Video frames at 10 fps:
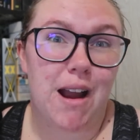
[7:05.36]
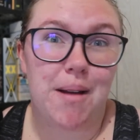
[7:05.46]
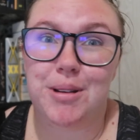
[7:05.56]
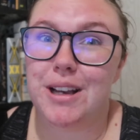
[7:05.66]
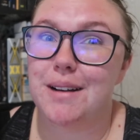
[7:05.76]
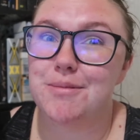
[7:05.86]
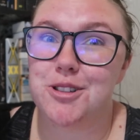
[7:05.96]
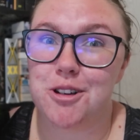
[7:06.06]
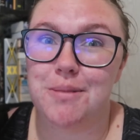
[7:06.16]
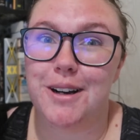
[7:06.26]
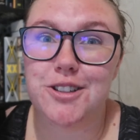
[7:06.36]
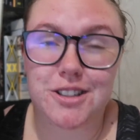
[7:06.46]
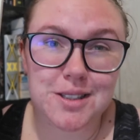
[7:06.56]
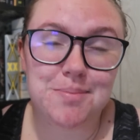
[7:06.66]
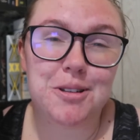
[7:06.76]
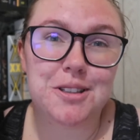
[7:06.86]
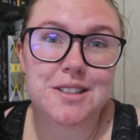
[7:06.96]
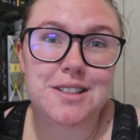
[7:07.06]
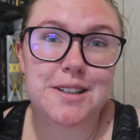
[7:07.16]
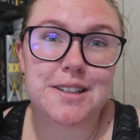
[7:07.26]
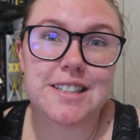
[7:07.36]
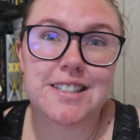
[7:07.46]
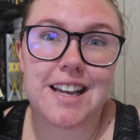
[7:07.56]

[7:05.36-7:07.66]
ramping up so much at this point in the series,